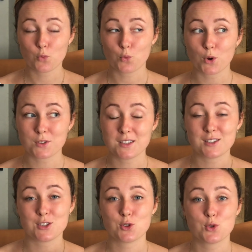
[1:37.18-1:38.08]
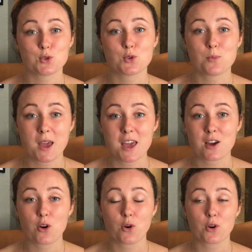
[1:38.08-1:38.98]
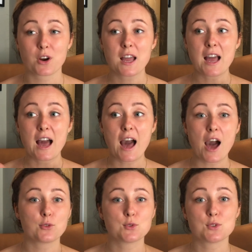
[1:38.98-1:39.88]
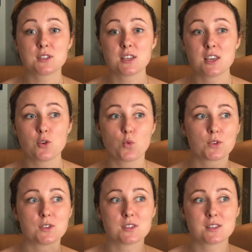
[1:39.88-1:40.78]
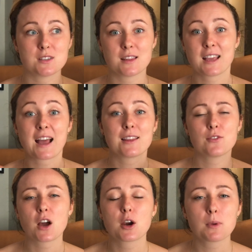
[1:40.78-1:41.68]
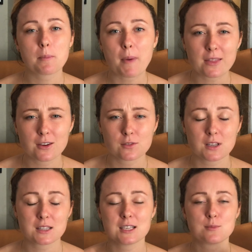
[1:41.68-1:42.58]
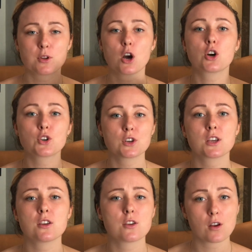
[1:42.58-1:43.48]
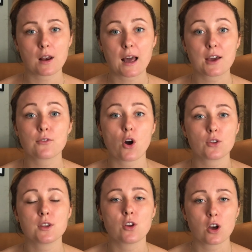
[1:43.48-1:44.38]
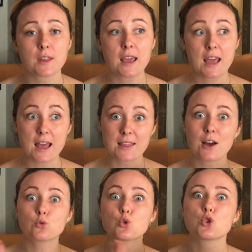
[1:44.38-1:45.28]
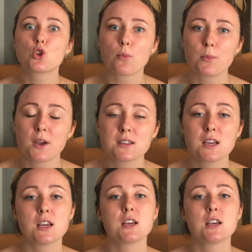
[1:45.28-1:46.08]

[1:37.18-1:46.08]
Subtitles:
what decision you should make, or how to see what is the negative karmic pattern that has been occurring in your life on, and how to stop it.